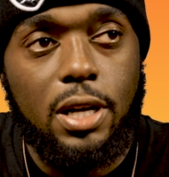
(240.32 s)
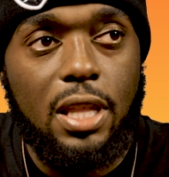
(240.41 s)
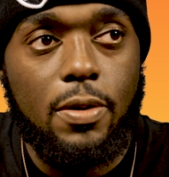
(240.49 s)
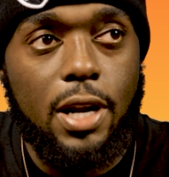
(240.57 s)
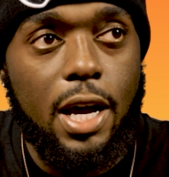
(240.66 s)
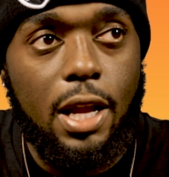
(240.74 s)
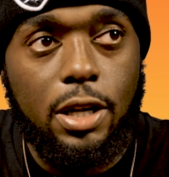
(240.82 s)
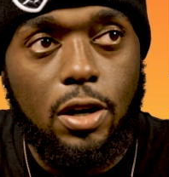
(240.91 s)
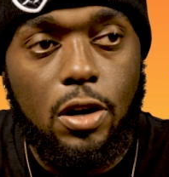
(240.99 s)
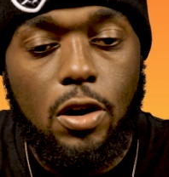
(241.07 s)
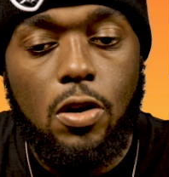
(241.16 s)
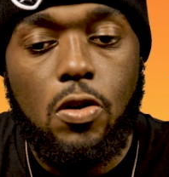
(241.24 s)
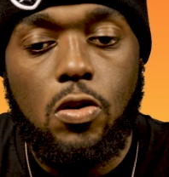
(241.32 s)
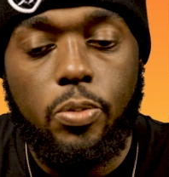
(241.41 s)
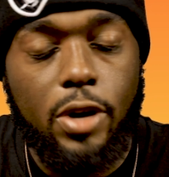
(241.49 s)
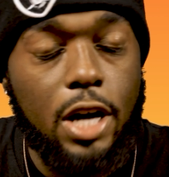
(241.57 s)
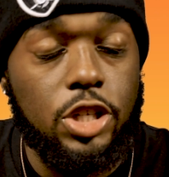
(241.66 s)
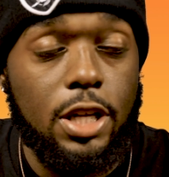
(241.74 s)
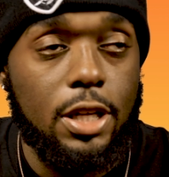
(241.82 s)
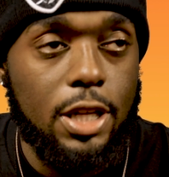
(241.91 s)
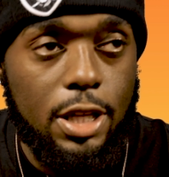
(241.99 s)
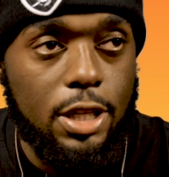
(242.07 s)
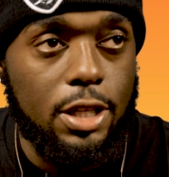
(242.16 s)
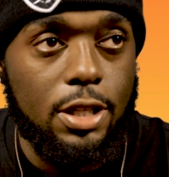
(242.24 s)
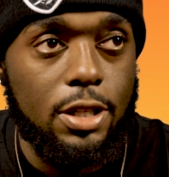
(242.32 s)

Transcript: back, they would have had like a whole project done